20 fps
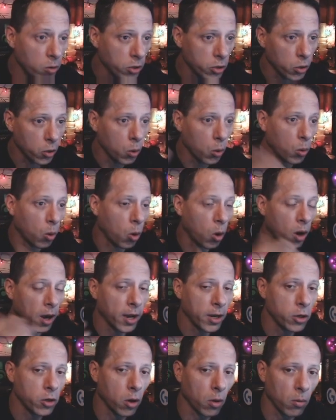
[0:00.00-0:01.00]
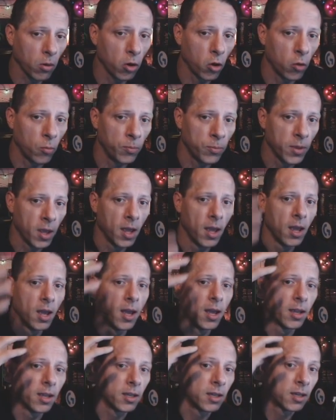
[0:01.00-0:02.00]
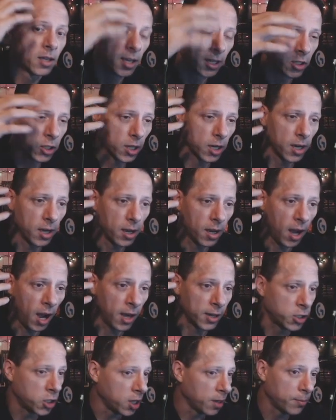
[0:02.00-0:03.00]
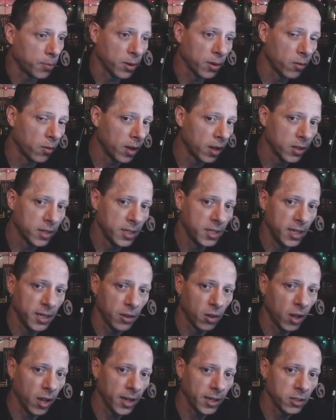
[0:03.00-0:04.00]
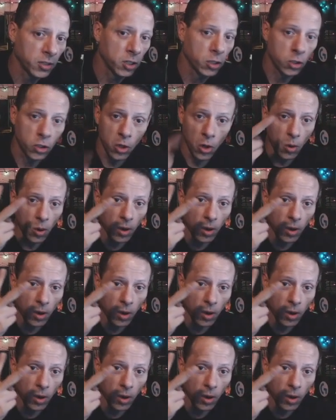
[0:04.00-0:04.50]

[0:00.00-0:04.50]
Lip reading: you or in your room. Get you a cheap little LED light, two